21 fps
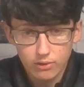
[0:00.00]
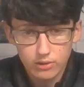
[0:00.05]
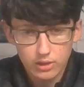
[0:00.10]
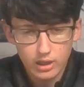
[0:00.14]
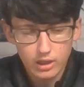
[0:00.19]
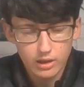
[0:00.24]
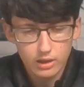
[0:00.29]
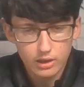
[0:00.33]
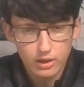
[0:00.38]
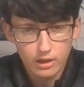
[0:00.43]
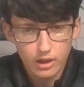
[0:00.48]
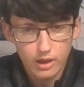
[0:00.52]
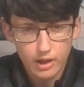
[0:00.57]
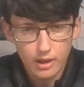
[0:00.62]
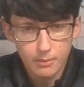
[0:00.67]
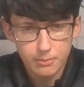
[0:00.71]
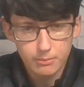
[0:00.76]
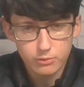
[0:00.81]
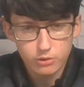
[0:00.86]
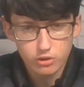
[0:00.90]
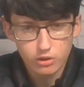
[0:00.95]
year.
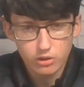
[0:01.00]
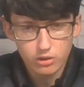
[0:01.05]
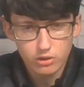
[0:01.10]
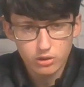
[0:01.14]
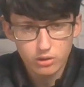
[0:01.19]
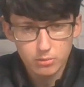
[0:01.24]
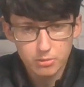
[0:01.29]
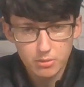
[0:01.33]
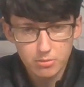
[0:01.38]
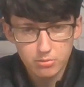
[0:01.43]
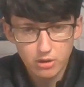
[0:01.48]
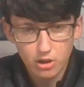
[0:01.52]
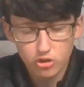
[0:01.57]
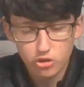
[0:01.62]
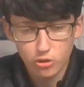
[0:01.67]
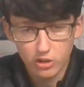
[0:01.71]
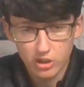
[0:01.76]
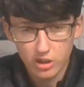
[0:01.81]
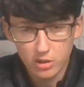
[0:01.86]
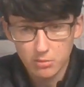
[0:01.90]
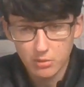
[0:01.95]
So there'll be pressure
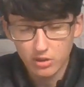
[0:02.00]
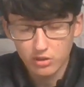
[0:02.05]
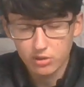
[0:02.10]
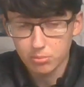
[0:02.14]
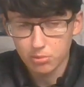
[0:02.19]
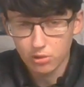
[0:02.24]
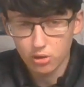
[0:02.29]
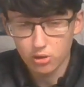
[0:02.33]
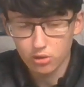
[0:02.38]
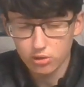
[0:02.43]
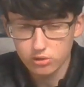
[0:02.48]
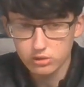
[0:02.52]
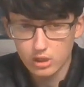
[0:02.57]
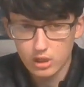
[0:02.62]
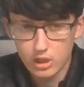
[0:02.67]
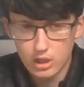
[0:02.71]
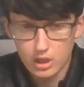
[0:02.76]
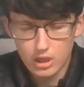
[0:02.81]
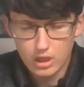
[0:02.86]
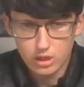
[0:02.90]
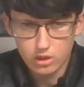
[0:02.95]
on him, I suppose,
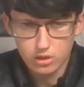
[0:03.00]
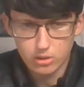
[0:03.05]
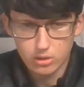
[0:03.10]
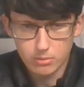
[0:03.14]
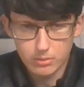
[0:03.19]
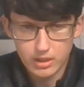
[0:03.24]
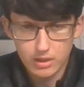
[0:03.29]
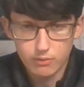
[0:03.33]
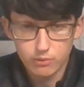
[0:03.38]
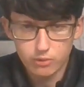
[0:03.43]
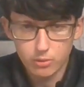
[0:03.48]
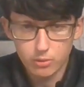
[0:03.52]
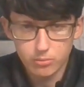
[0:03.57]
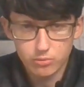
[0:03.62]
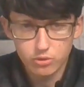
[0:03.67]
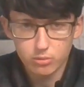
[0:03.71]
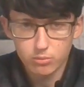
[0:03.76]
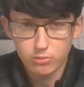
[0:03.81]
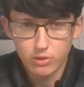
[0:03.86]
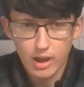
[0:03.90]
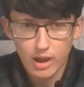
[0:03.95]
coming in from
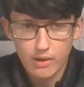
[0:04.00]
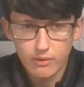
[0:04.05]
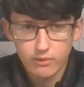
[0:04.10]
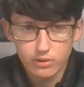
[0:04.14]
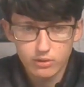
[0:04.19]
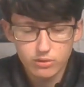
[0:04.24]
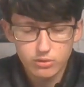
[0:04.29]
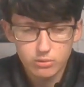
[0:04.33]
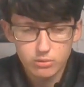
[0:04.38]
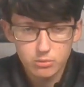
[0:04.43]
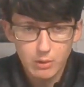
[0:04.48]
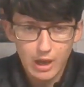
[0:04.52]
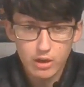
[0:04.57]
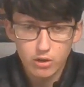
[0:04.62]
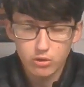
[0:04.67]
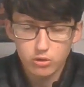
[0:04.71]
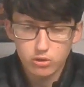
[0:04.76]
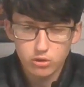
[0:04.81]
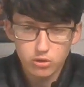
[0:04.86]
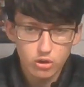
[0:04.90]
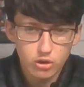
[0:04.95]
somewhere that's quite
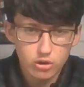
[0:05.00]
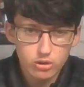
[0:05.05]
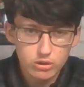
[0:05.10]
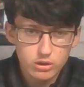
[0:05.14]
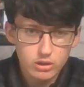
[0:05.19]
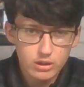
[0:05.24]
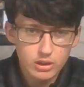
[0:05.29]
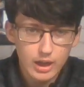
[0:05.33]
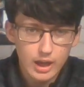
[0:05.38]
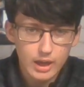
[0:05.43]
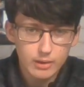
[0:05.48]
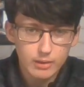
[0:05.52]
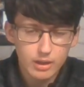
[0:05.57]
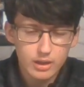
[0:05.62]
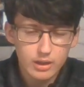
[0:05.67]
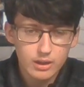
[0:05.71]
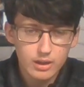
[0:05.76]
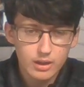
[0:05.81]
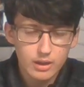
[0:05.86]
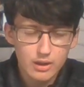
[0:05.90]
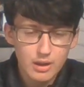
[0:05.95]
unknown.
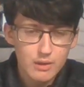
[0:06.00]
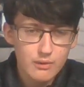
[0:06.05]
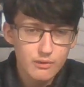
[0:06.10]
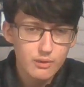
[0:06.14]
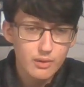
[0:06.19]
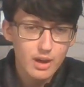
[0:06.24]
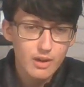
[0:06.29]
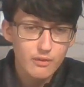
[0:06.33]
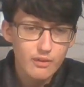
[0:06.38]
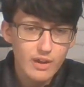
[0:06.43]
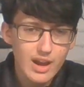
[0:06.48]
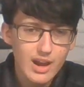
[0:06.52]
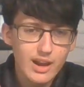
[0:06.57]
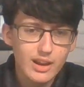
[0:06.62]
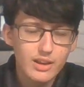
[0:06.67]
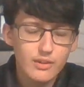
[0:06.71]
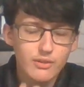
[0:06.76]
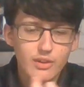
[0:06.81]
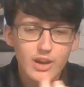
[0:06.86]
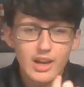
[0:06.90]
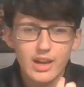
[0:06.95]
If
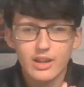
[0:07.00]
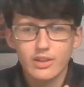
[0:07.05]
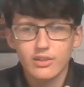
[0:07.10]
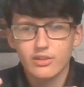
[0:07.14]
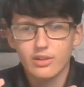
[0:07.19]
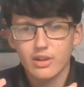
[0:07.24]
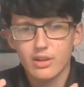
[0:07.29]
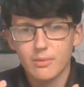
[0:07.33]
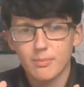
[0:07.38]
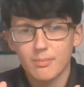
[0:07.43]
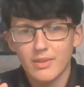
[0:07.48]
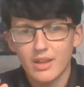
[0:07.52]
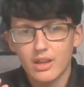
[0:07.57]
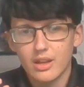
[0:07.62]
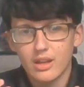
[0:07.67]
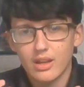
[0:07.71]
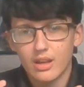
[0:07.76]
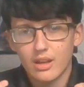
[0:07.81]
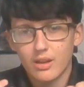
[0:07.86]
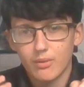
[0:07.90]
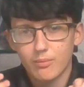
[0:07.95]
I had to
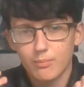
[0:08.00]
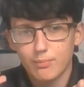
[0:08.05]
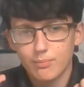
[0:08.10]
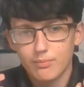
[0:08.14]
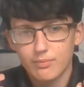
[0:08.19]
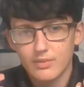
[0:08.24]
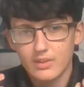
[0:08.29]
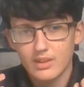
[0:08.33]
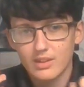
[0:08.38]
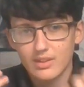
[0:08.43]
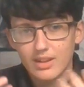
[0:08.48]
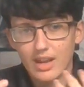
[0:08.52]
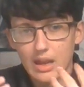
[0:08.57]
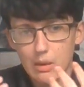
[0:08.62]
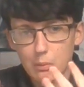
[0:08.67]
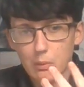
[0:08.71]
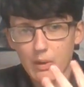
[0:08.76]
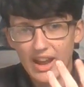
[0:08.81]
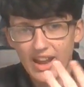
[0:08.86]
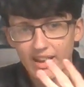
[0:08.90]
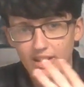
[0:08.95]
say
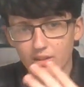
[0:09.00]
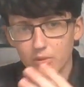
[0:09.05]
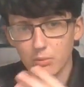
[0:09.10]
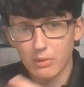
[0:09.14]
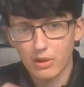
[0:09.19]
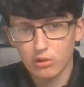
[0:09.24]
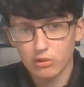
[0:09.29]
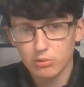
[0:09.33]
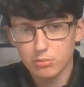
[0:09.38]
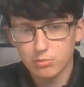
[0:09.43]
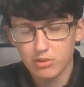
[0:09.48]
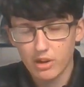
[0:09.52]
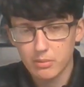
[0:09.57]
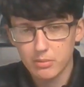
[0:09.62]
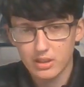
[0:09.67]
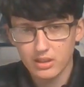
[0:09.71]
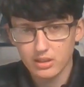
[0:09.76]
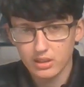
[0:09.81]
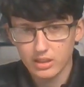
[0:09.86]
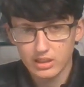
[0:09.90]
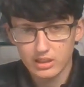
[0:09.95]
where the Welsh
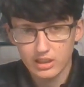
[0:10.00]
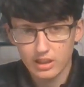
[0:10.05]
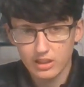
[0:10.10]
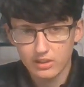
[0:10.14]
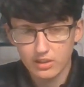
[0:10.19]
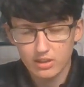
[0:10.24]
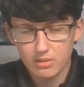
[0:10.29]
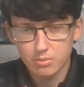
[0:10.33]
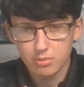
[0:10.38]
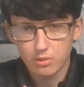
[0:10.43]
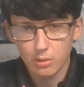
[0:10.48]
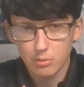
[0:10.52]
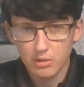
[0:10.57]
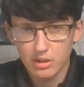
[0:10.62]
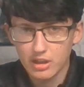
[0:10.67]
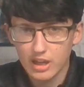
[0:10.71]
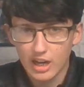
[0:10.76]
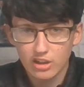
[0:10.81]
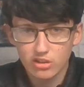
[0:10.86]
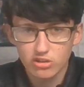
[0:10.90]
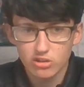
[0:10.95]
Premier League is, it's probably
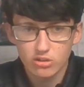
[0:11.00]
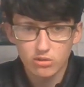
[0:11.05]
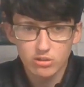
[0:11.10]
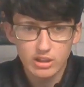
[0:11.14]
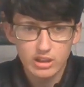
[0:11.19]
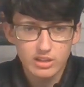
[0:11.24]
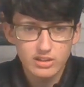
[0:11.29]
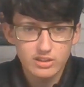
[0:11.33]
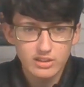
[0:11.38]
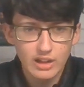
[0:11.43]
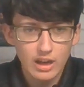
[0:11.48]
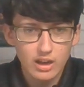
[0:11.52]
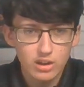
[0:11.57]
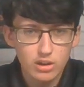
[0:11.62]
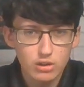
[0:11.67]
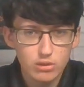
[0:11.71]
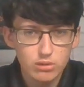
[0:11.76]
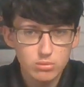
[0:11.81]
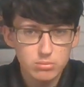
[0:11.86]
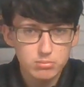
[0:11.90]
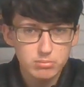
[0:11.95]
National League
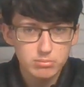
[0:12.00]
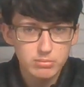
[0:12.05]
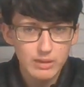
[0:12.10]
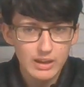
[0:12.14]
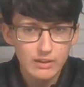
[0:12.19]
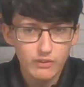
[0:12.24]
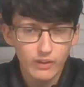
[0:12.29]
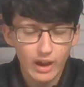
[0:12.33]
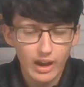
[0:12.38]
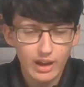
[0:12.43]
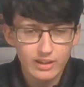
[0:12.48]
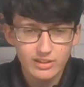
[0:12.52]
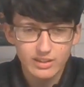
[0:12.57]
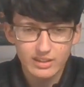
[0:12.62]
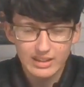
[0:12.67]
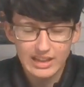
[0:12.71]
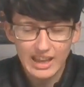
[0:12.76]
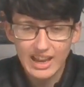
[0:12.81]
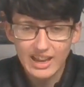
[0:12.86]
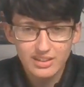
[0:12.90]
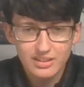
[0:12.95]
standard. If I had to
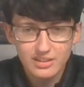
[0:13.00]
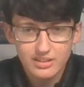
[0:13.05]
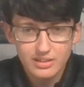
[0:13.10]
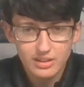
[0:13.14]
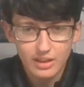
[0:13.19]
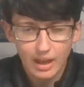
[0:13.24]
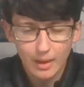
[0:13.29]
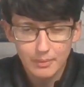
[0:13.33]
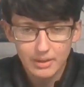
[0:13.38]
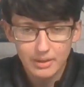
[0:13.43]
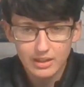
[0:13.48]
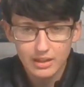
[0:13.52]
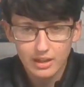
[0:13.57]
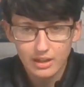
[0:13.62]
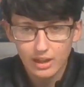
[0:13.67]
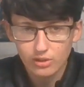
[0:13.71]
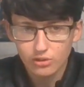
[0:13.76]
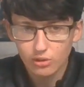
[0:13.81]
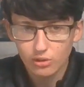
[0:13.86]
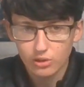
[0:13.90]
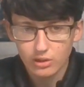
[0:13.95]
guess, I mean
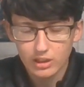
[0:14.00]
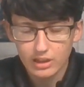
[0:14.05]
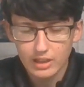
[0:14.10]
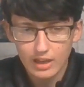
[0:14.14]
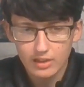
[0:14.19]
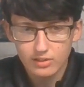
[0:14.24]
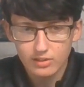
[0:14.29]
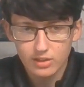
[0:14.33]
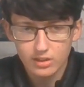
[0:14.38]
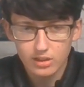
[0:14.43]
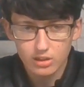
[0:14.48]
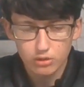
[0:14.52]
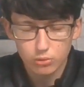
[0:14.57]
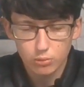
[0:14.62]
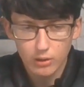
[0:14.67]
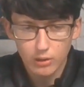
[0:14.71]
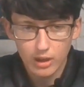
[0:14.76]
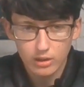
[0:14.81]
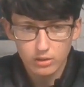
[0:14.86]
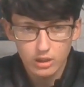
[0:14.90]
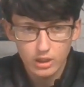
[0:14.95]
that's only guessing as
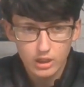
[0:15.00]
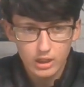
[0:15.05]
well.